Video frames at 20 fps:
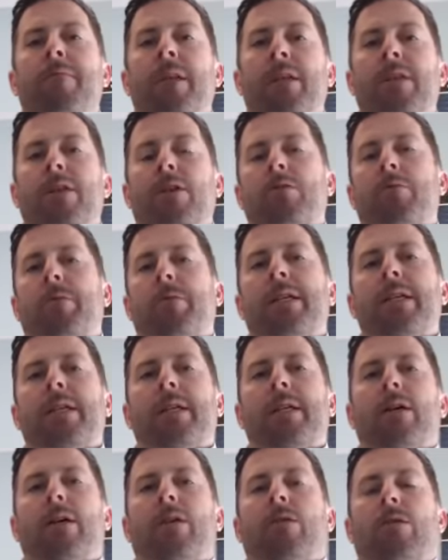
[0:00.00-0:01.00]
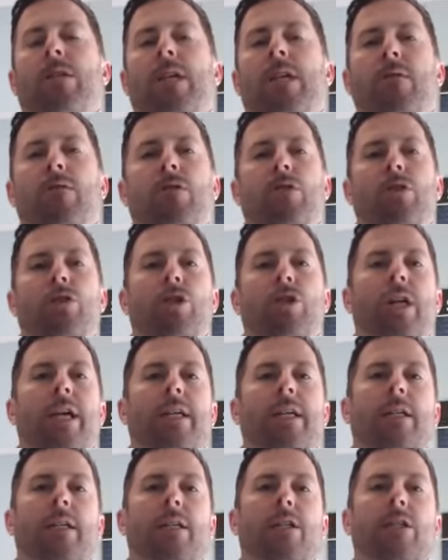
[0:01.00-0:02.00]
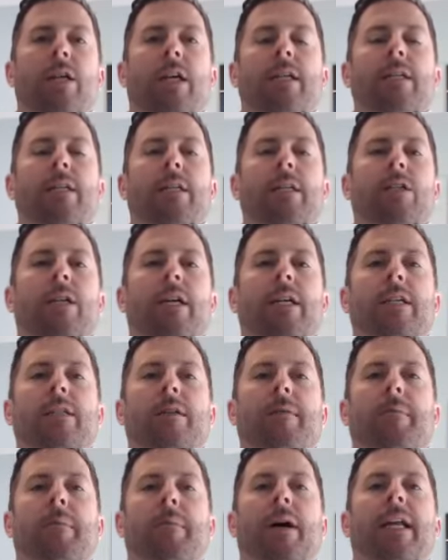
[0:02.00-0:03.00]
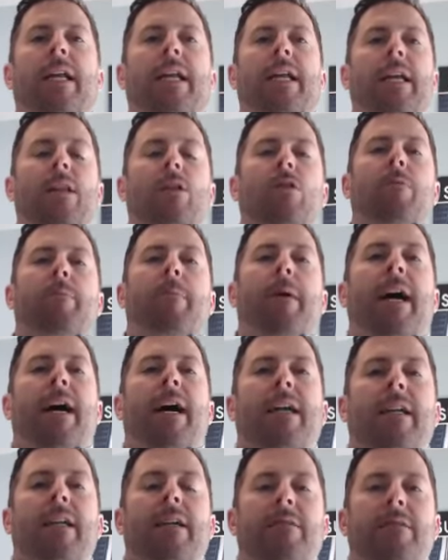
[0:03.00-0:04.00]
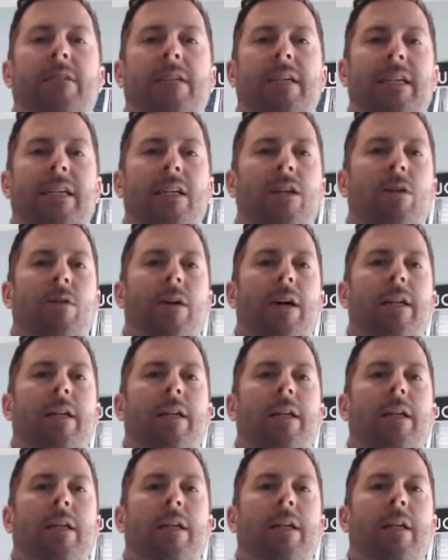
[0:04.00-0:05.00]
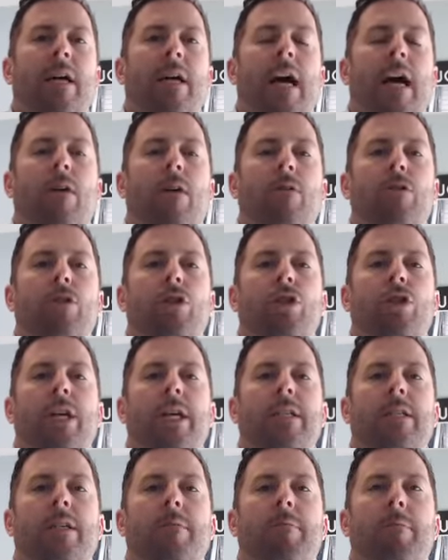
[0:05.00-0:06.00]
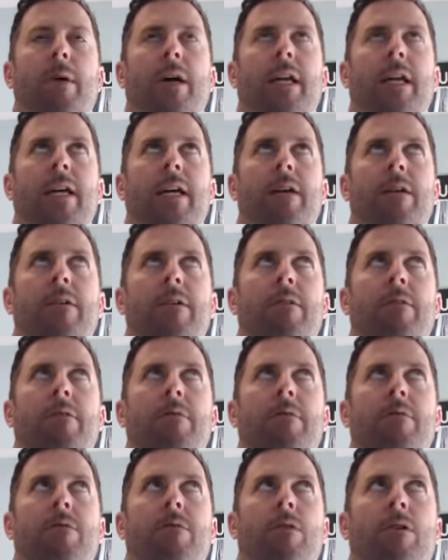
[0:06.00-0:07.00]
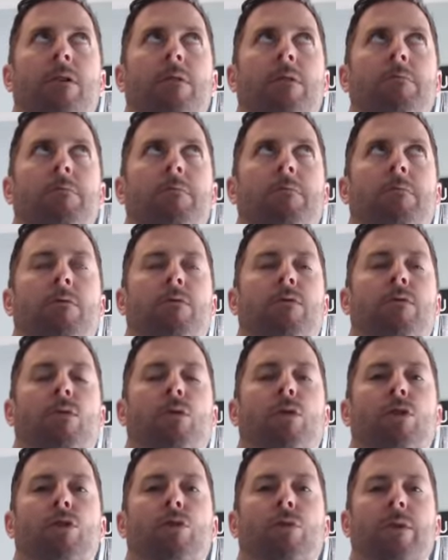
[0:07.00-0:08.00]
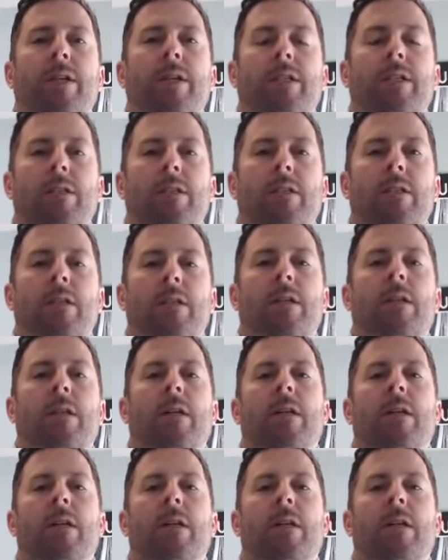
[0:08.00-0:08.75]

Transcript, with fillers: There's been years I was just chasing, chasing, chasing money. And I look back and I was like, you know what? I was just chasing money for foolish reasons.